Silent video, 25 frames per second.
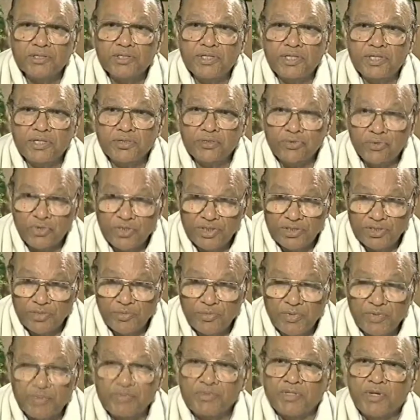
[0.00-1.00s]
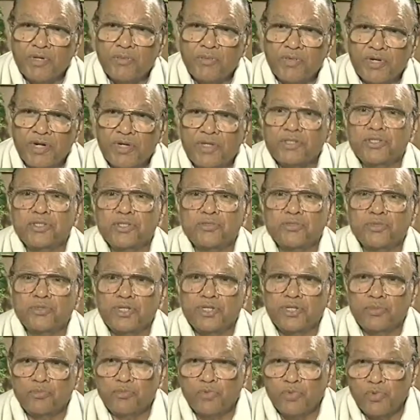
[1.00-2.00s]
they are showing some countries are
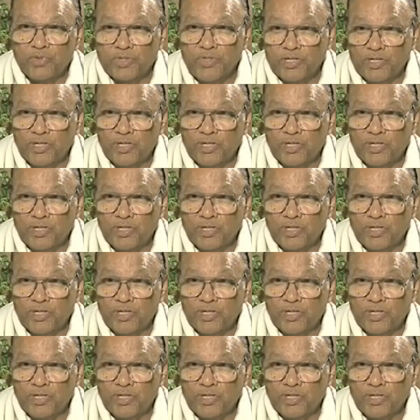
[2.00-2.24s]
showing on port